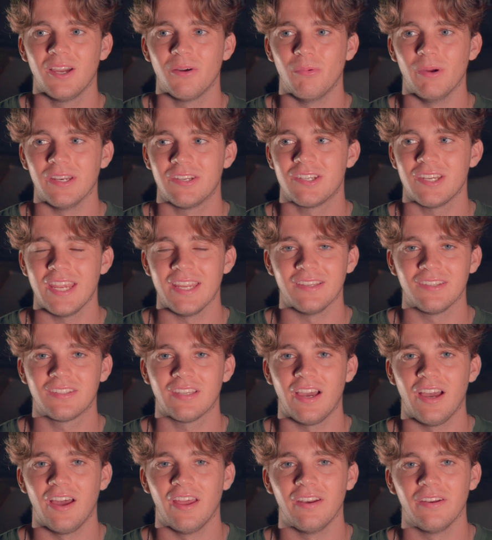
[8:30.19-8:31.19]
which in
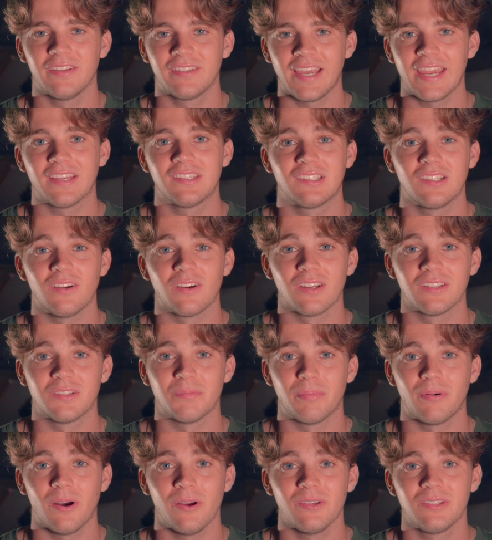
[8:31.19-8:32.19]
turn takes longer to
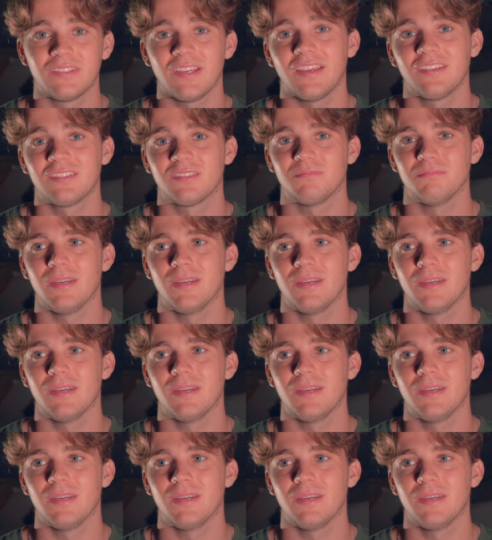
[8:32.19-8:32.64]
process,